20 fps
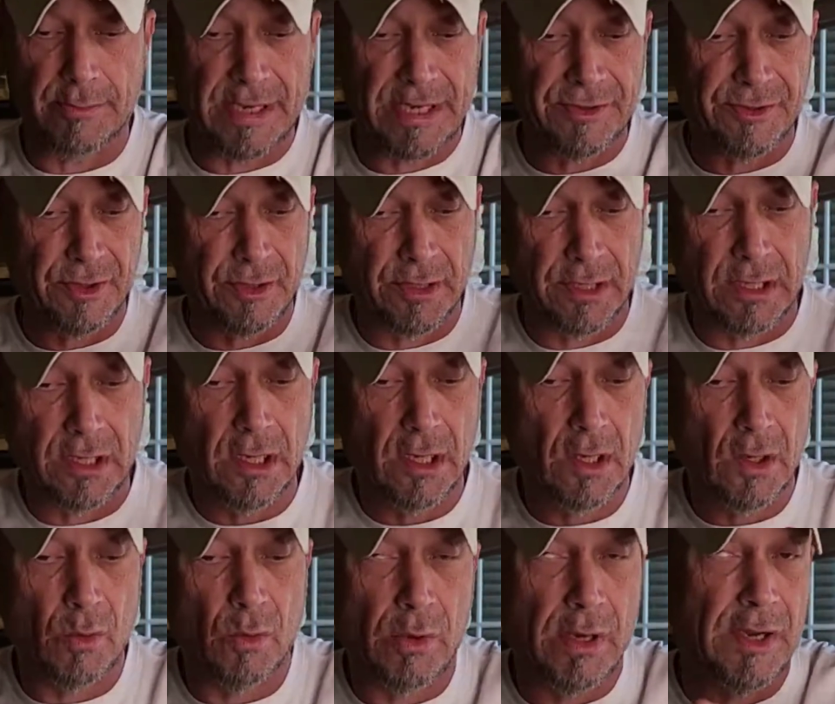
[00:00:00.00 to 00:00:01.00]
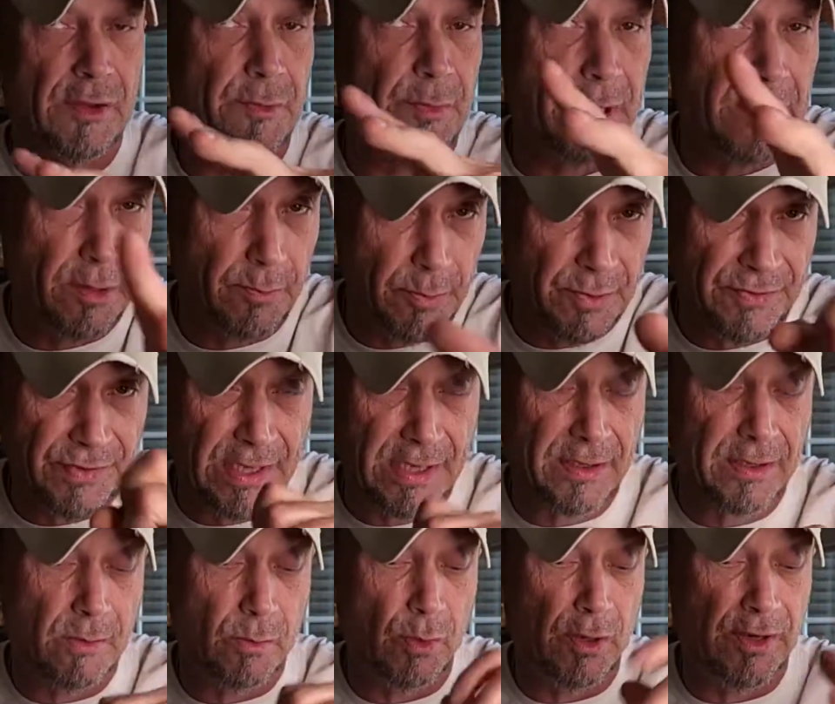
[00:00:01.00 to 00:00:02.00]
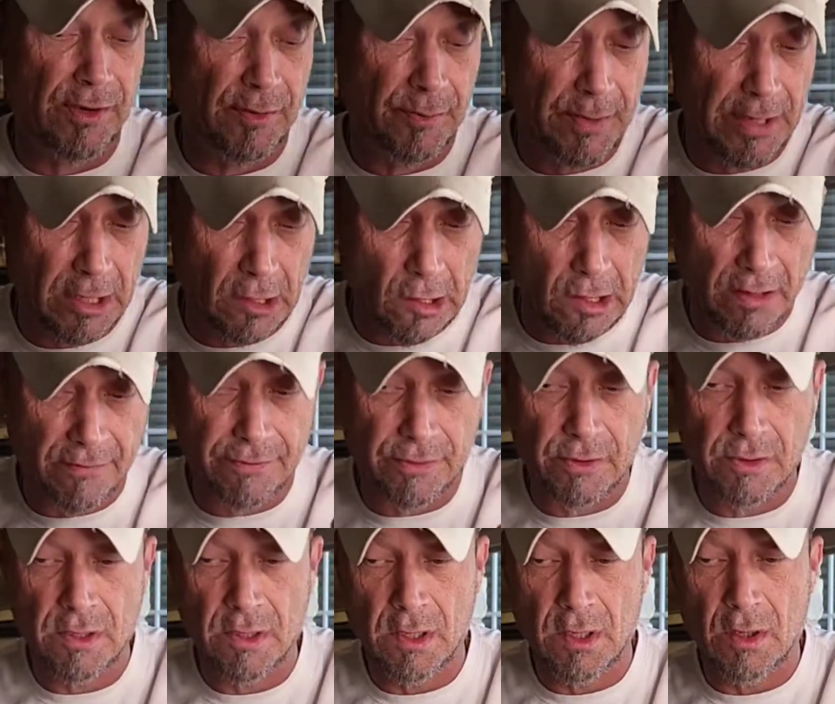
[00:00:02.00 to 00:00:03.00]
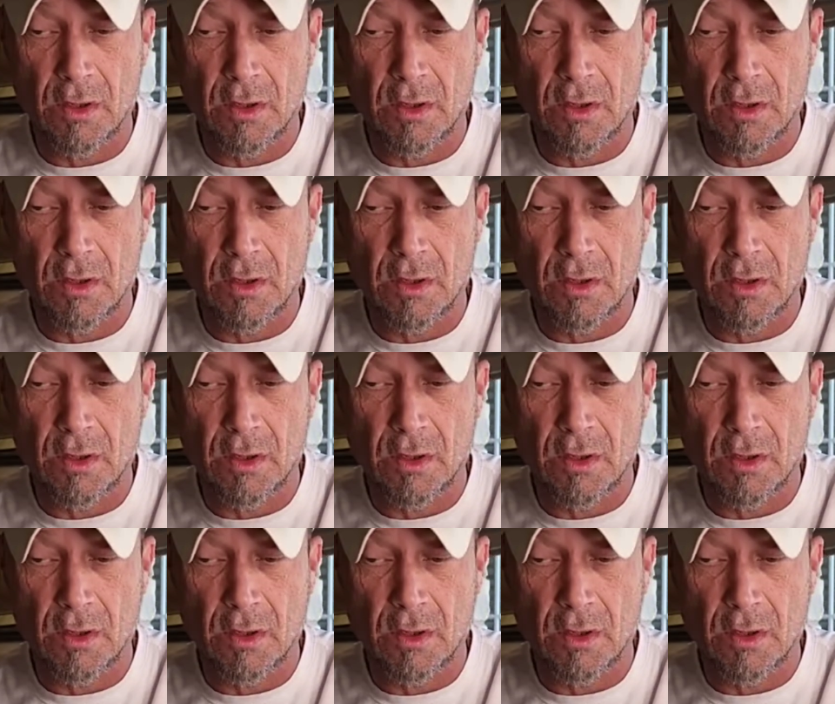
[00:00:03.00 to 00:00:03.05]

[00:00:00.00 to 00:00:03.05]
on basically what has been presented, what is being offered,